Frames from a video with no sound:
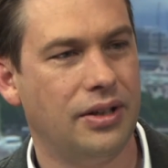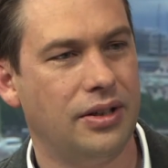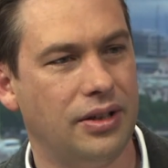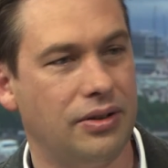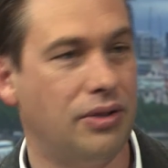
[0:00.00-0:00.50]

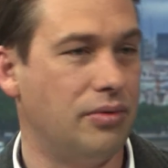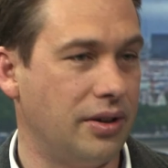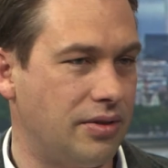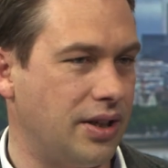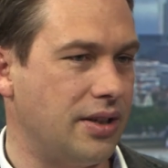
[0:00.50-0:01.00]
not what
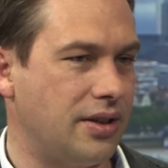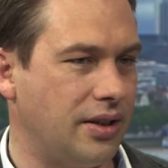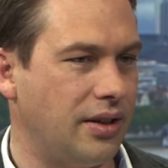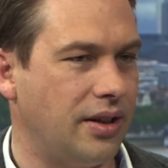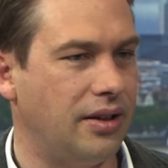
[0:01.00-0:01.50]
it says
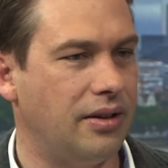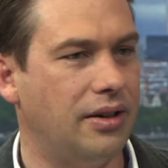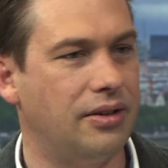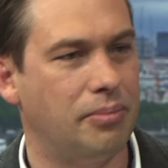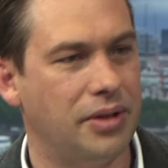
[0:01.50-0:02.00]

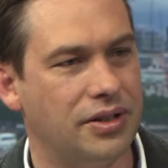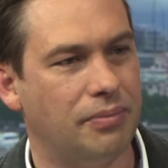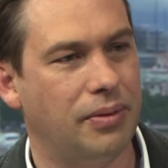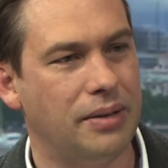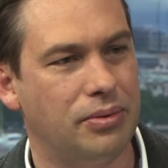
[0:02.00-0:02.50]
on a piece
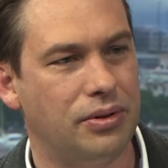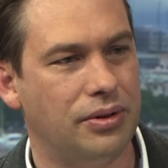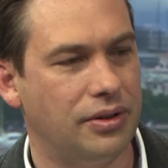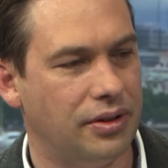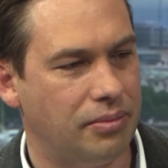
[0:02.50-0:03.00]
of paper
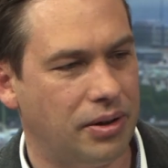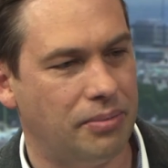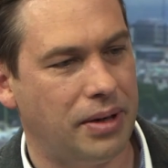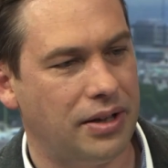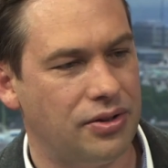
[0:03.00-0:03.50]
or on a
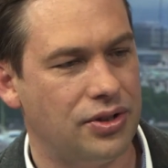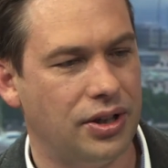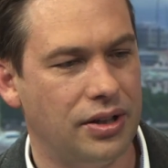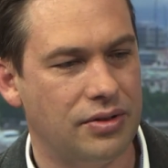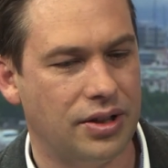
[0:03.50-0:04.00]
balance
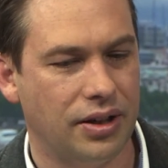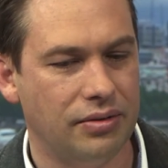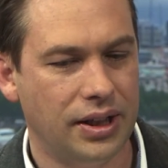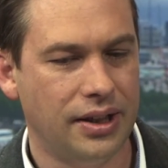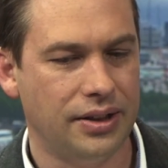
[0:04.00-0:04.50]
sheet. So,
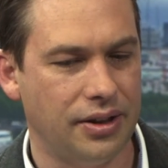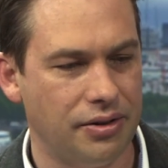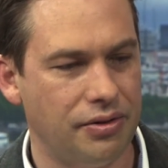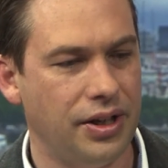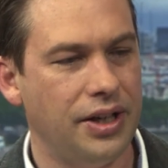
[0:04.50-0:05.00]

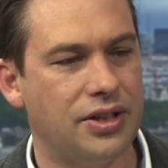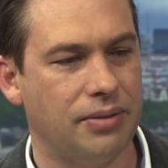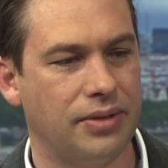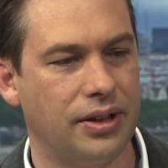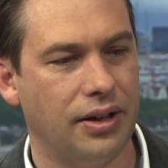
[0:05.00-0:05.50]
you need
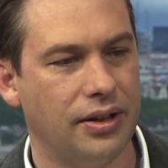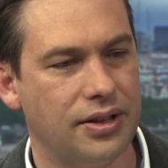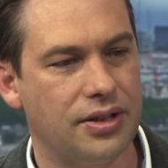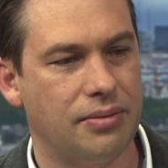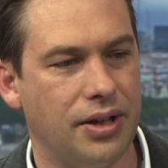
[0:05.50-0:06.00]
something like
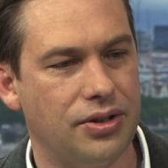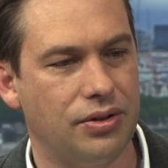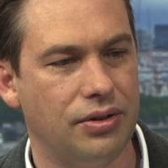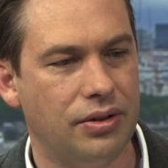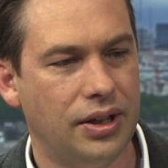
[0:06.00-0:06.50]
this to make
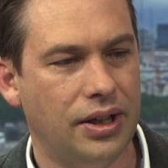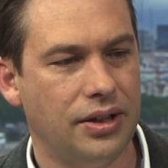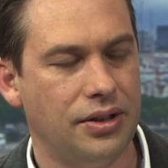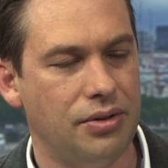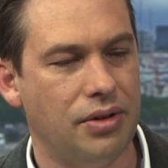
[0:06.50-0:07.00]
sure
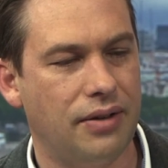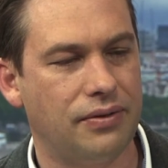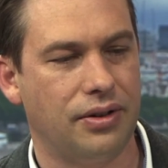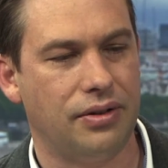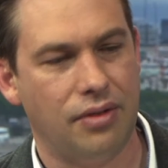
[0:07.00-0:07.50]
that you have
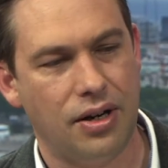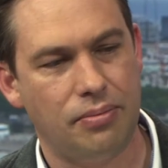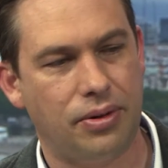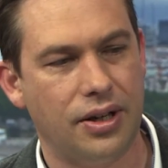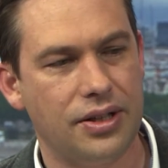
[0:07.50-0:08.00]
got the right
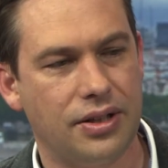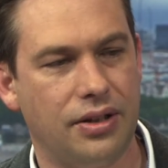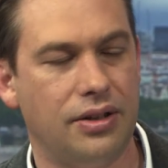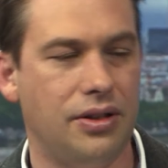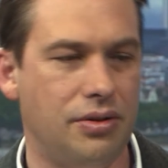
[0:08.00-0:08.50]
price
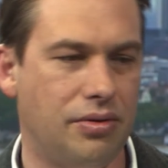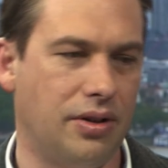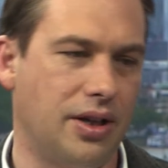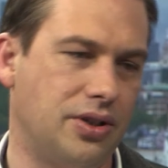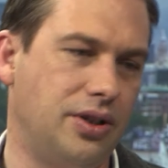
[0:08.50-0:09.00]
and that you
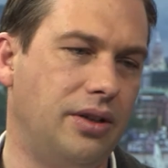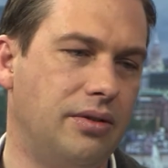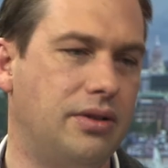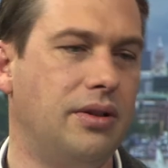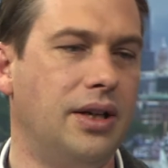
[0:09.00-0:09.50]
can actually
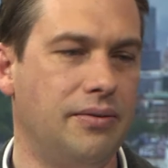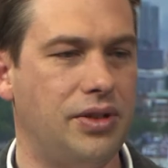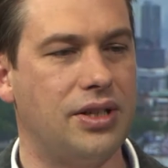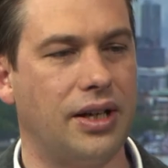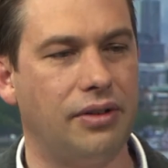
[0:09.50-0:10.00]

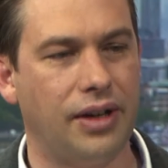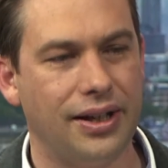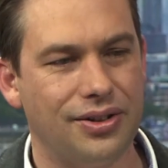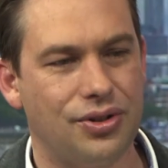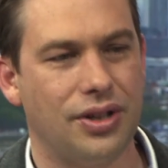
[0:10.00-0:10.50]

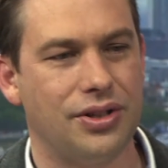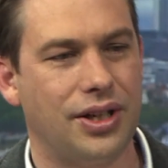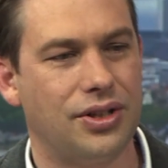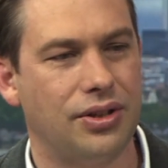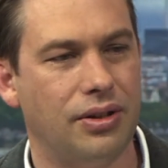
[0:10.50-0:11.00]
disaggregate the transaction